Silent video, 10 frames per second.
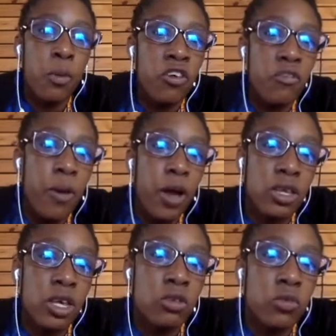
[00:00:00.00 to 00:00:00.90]
we have
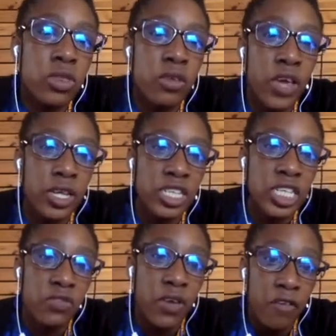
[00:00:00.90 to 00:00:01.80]
partnered with the
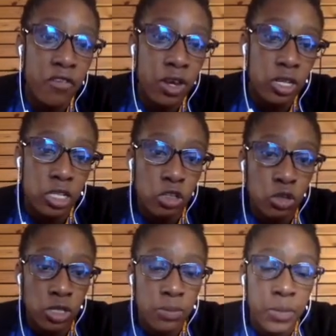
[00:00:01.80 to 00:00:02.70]
Vaccines for Africa
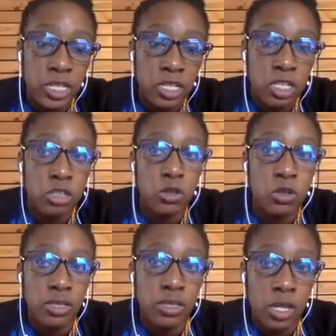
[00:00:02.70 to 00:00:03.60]
Institution based at
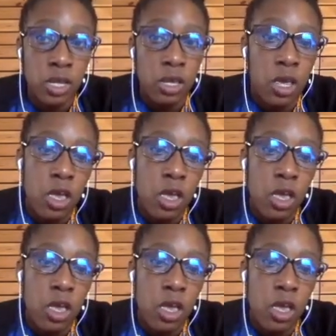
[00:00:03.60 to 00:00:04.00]
UCT